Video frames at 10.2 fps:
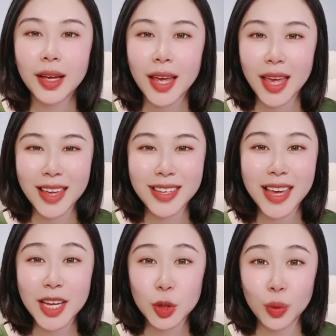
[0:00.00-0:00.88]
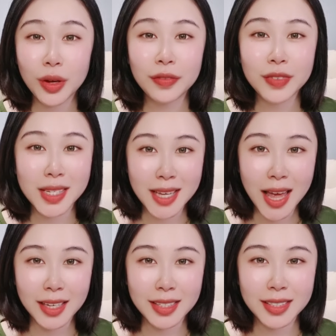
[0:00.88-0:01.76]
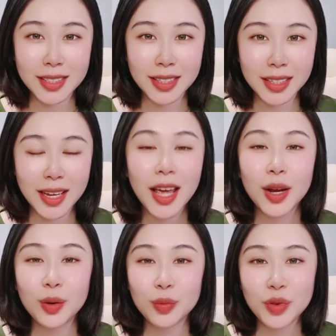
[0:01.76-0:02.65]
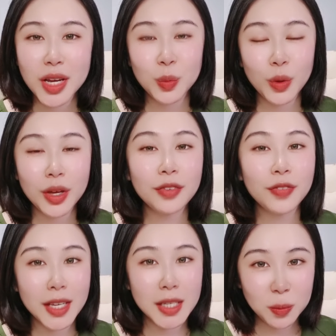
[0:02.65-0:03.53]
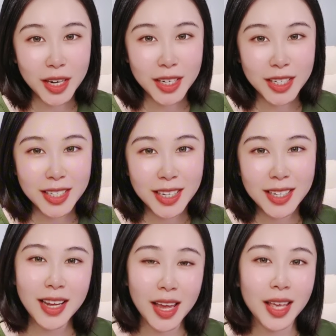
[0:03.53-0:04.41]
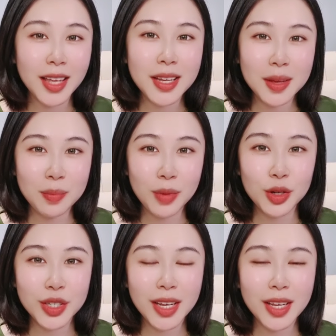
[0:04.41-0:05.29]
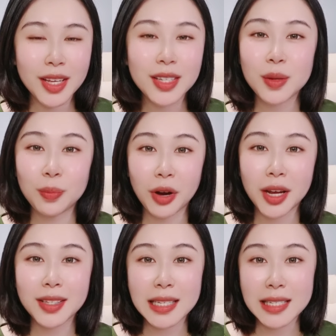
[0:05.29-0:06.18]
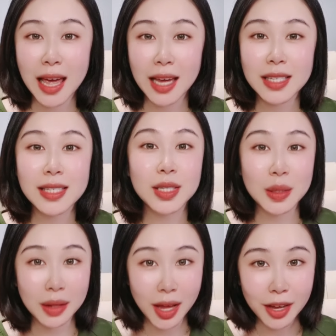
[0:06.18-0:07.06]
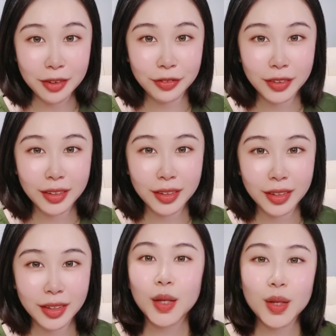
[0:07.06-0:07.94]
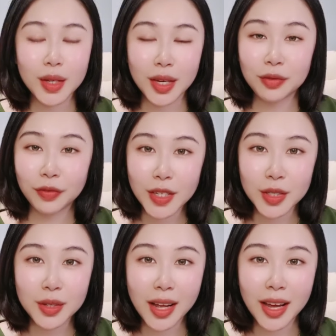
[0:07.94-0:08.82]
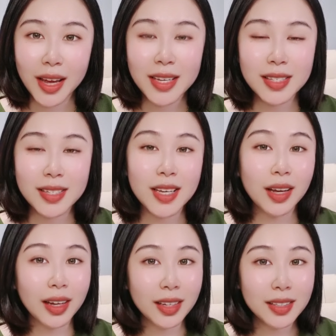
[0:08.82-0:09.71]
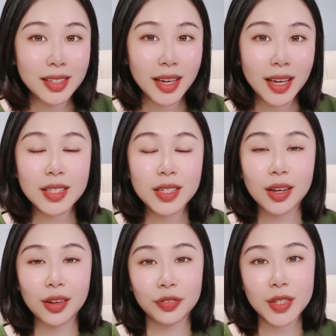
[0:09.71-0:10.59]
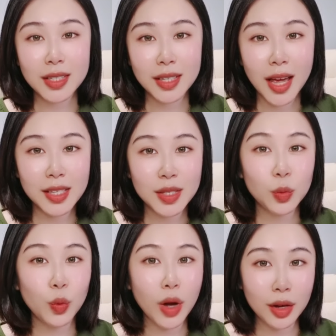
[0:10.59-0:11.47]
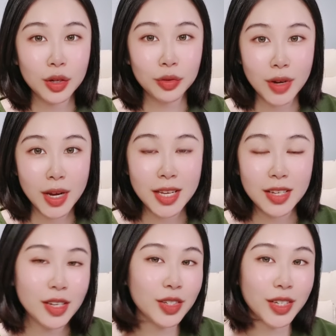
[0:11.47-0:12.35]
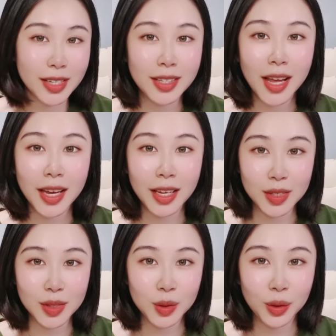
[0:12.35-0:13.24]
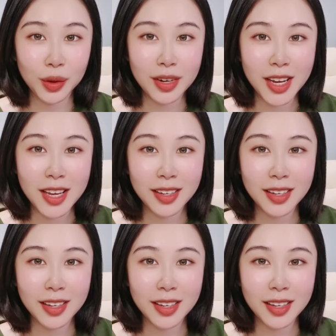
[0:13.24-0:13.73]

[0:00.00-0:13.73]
Engage with the text. Read with expression and emotion to bring the text to life. You can visualize the context of the text while you read, just like a story.